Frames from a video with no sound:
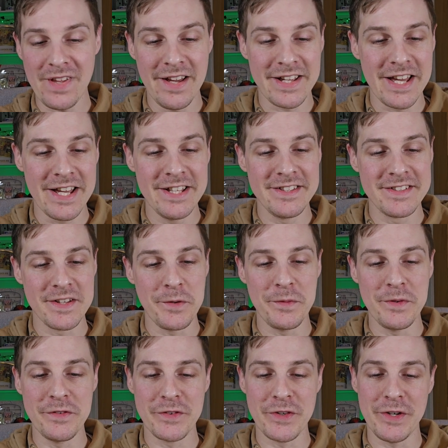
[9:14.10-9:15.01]
Okay, so
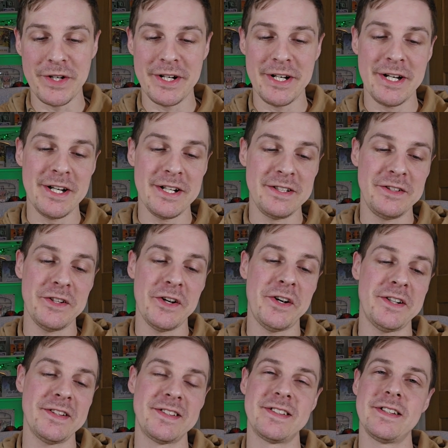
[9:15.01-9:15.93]
we've got
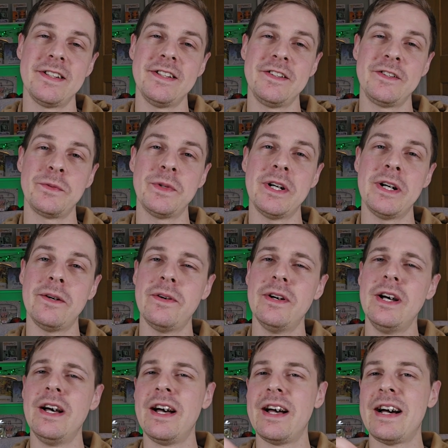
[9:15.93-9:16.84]
Dot as
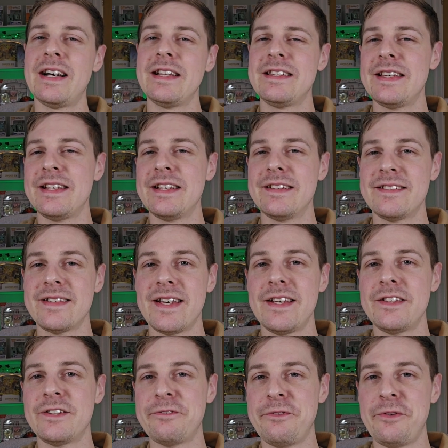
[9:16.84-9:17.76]
well. I think it
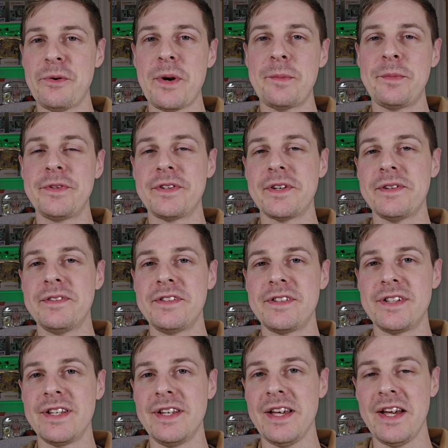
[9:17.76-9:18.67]
takes a few
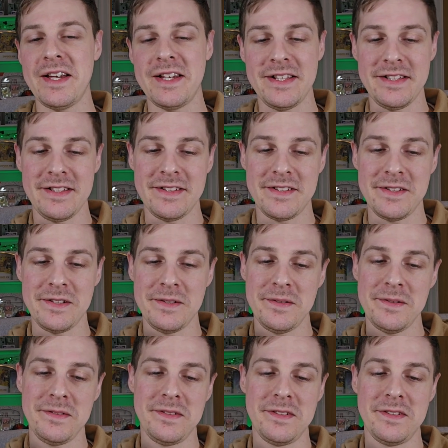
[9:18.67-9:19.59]
episodes to get
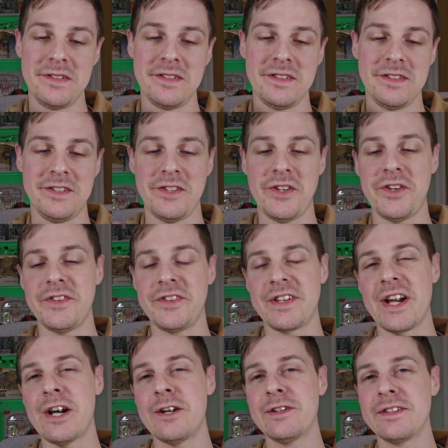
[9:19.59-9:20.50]
into Dot's
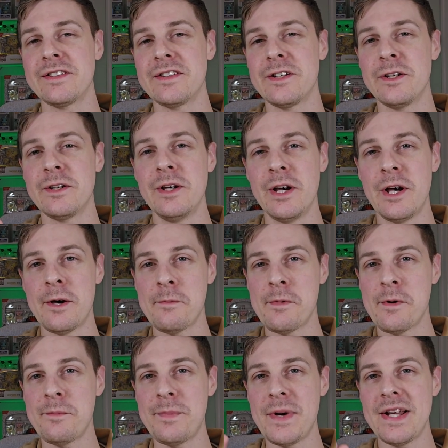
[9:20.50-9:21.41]
character,
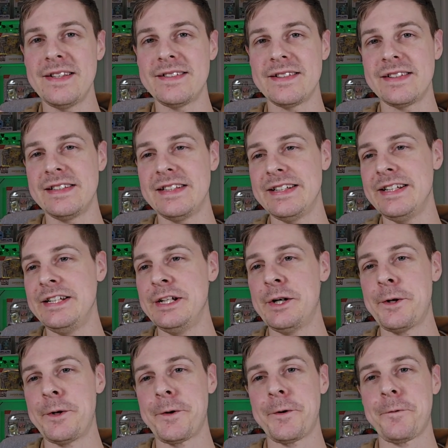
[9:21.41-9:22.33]
but basically,
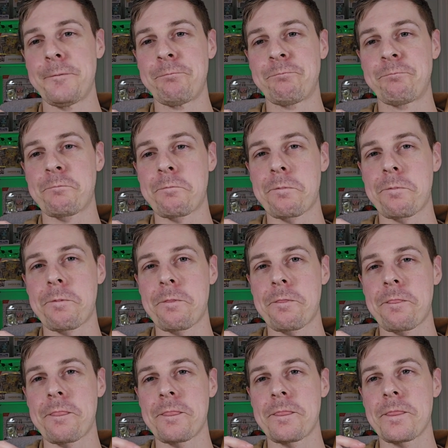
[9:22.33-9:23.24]

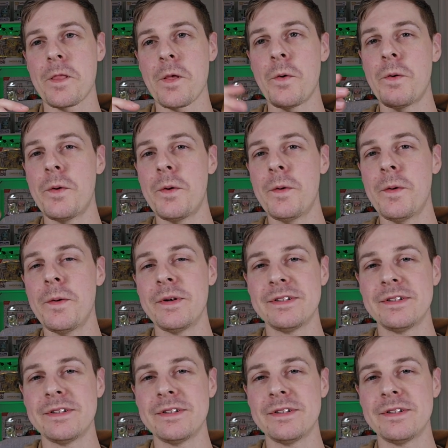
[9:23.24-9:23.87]
oh,